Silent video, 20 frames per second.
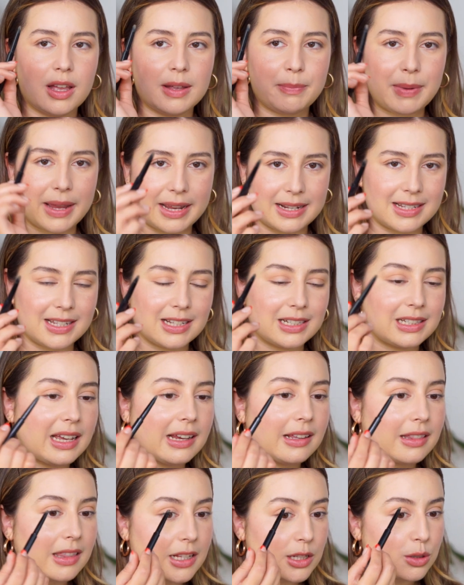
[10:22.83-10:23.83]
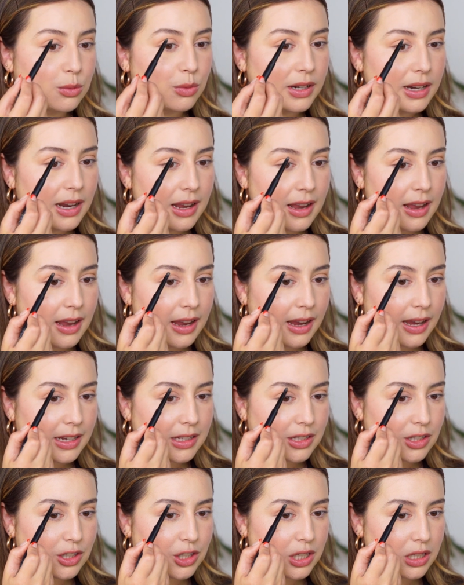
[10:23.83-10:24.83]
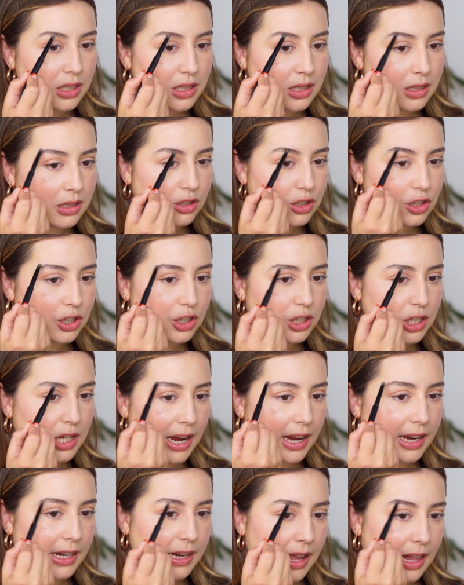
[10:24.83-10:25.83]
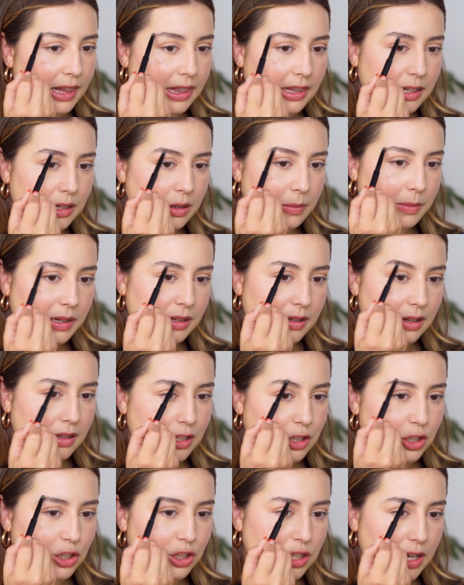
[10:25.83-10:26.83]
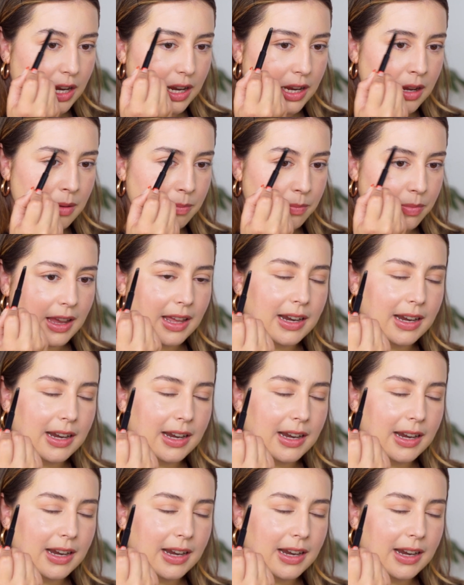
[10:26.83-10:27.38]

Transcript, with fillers: pencil like this one and just shade a little bit the shape